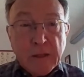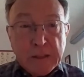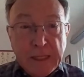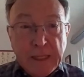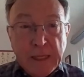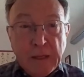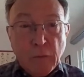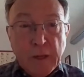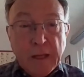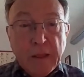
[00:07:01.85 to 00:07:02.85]
they're dealing
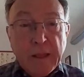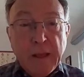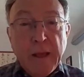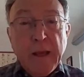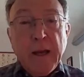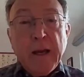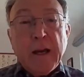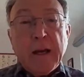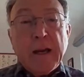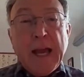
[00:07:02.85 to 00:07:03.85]
with.
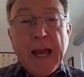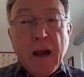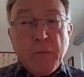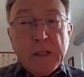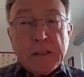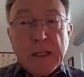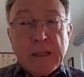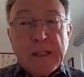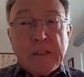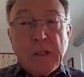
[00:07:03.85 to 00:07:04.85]
Uh, how is
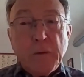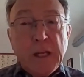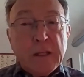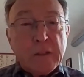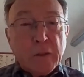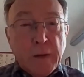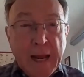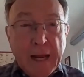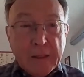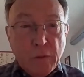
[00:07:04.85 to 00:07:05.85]
it that you
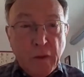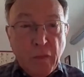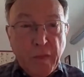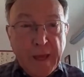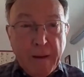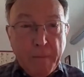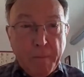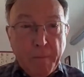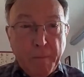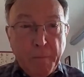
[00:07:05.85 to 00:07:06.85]
interact with
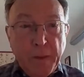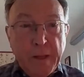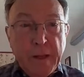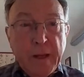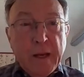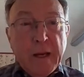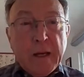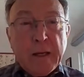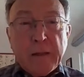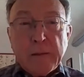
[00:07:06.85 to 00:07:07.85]
them?
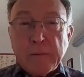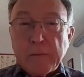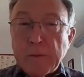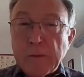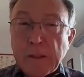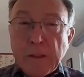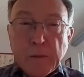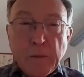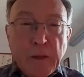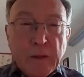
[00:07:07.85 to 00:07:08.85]
uh, you
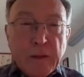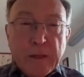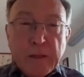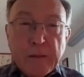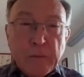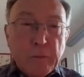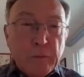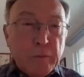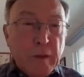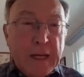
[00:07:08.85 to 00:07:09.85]
know, you're going to
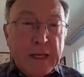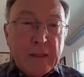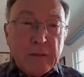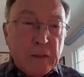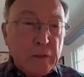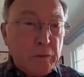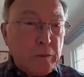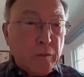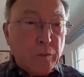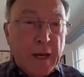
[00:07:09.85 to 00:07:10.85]
run
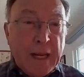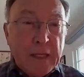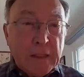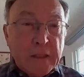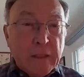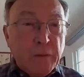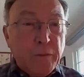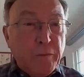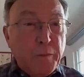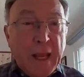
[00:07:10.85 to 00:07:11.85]
into a range
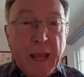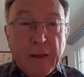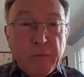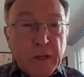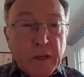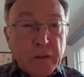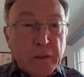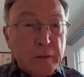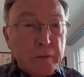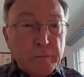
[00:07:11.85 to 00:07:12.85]
of
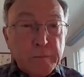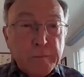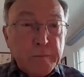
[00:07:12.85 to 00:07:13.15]
behavioral